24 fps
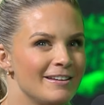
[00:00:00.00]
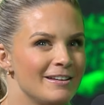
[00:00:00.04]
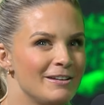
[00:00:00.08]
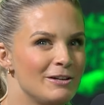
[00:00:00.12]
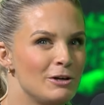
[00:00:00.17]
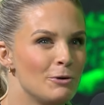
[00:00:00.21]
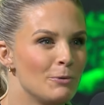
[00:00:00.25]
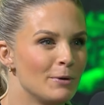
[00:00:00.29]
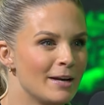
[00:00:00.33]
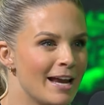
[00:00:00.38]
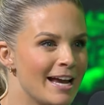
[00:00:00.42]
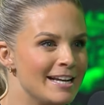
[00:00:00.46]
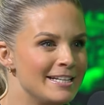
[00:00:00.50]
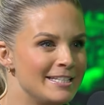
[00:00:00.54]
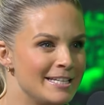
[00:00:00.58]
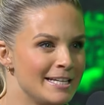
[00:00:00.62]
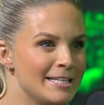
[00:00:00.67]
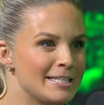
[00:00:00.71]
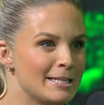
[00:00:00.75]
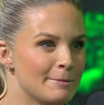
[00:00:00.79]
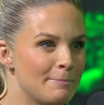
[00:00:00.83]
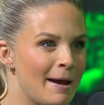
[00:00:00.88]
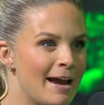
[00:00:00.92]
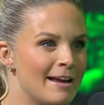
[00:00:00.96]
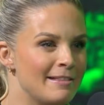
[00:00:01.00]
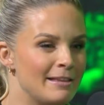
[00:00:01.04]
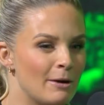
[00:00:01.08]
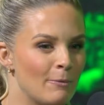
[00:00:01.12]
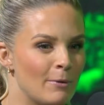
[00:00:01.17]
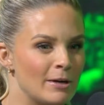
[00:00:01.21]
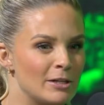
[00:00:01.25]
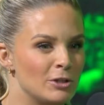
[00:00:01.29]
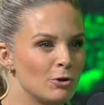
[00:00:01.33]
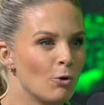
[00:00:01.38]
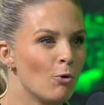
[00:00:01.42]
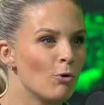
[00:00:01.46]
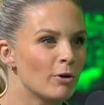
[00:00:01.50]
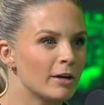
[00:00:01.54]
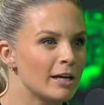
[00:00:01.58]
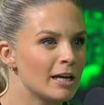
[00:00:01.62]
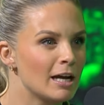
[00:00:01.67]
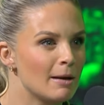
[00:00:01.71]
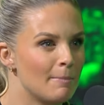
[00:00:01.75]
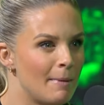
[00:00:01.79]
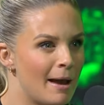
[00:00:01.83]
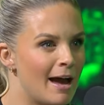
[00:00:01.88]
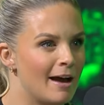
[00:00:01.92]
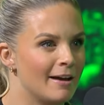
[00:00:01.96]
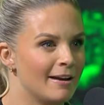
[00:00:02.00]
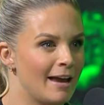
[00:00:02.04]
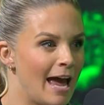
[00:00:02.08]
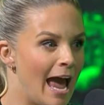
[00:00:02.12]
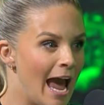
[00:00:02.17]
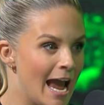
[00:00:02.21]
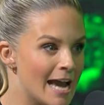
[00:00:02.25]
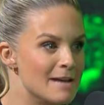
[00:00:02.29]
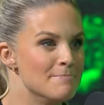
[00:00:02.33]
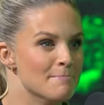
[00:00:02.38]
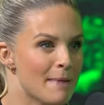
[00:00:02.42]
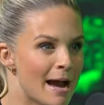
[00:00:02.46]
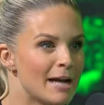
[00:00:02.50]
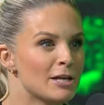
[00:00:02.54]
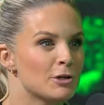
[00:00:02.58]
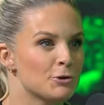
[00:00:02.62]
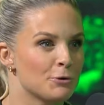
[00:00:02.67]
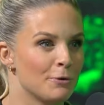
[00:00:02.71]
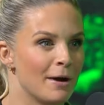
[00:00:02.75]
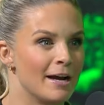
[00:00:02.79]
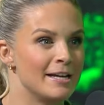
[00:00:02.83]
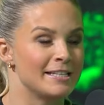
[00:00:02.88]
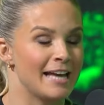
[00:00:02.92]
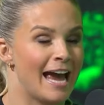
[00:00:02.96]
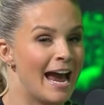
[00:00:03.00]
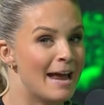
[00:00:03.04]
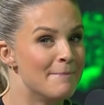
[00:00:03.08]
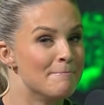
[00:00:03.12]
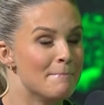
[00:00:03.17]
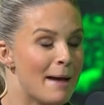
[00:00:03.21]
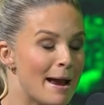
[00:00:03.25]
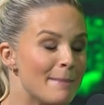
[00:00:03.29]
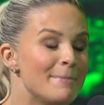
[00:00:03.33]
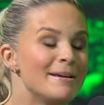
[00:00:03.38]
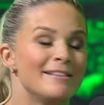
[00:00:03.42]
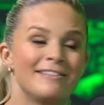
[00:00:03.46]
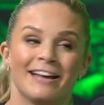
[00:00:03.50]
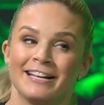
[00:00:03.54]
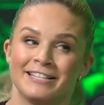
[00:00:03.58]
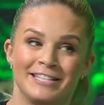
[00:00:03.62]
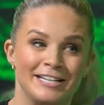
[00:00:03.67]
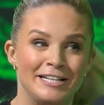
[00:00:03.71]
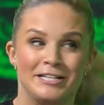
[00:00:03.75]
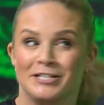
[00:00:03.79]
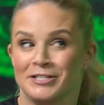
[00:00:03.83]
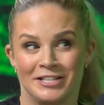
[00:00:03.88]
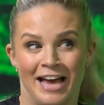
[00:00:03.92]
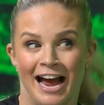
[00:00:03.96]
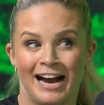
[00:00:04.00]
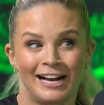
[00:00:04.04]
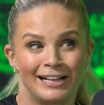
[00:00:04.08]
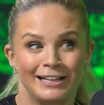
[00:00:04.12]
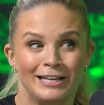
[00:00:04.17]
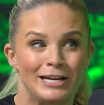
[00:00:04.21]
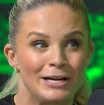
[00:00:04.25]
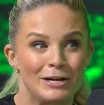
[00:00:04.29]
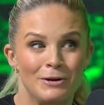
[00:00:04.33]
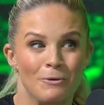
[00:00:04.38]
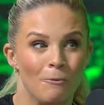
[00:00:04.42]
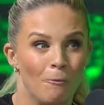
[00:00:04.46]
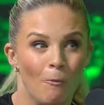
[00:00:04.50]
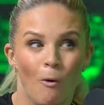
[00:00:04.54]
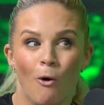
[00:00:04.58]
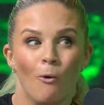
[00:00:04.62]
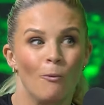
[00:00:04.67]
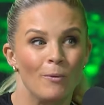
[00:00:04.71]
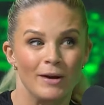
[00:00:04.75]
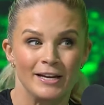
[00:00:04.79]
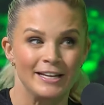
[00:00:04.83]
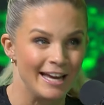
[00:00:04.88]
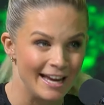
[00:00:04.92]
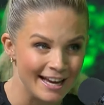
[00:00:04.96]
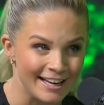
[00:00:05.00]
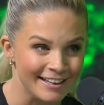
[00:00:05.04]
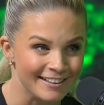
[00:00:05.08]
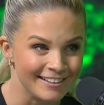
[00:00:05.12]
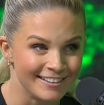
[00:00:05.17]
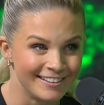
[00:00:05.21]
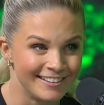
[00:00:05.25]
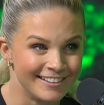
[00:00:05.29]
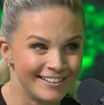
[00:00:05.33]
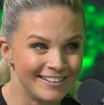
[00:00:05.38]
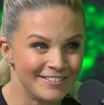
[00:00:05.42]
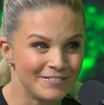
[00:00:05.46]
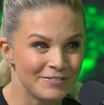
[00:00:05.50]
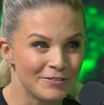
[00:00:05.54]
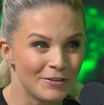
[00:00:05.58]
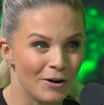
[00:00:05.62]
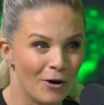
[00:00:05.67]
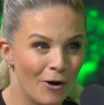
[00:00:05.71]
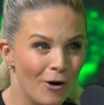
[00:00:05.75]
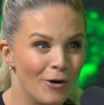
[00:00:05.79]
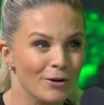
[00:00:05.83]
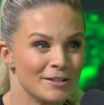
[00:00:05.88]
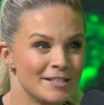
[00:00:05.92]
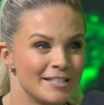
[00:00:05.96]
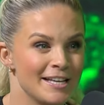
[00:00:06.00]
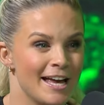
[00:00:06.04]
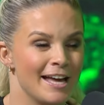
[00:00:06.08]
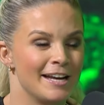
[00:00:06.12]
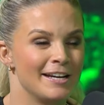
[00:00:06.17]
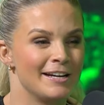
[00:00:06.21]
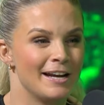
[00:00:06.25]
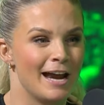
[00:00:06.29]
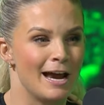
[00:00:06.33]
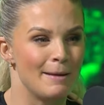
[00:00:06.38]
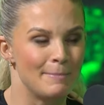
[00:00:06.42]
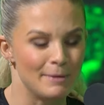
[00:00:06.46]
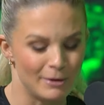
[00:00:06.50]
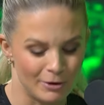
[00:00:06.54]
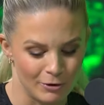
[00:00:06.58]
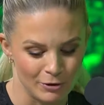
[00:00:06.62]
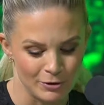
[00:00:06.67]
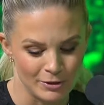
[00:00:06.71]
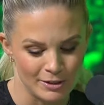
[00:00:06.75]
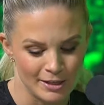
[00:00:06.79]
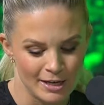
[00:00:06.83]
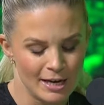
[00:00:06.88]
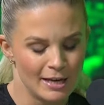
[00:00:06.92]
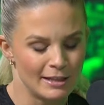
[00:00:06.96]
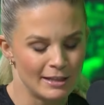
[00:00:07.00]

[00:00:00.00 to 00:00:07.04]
you would anticipate that we're talking about a match race, and maybe that's exactly what we get on Saturday, because